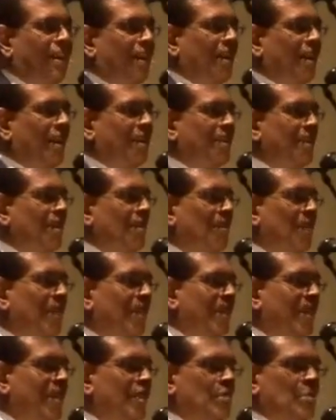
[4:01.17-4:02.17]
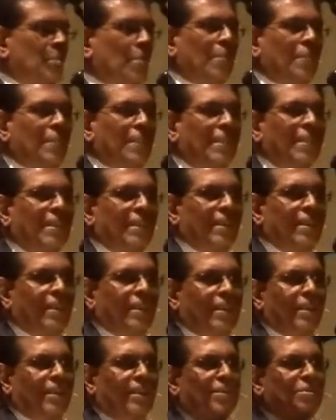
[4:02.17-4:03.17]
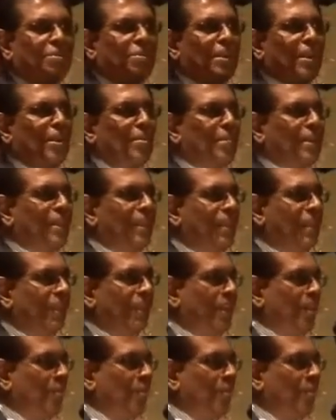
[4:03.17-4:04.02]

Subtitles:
Edrivira, he should have been